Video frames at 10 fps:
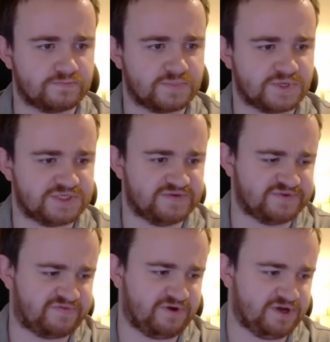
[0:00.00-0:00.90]
Seven to
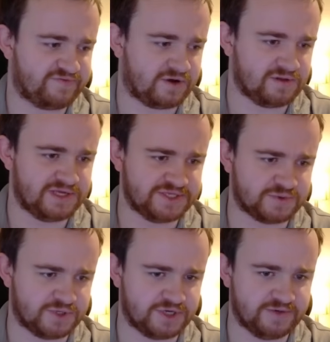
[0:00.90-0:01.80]
5. I'll let this
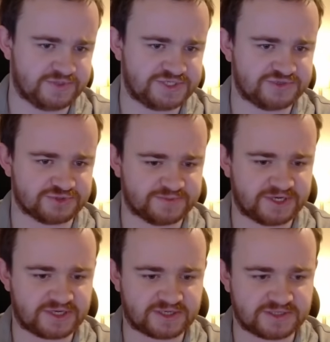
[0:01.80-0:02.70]
one go because it draws me a
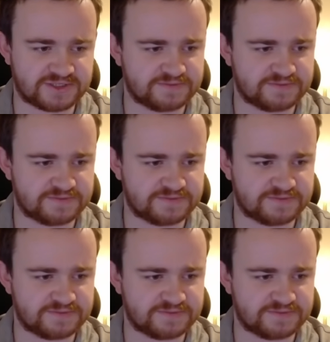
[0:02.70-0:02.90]
card.